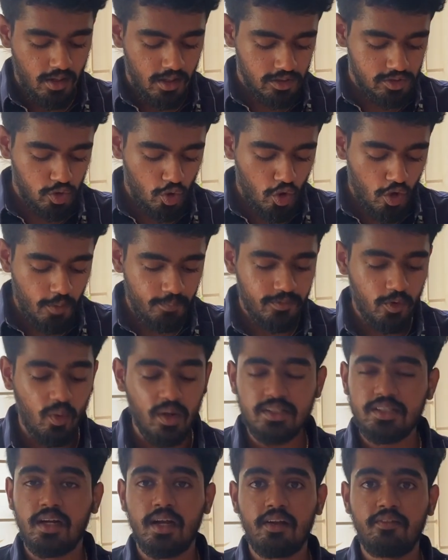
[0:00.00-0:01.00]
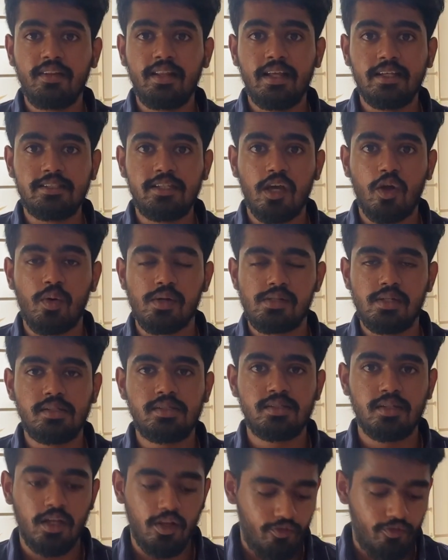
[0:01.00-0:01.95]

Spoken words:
So once you're done with the essay questions,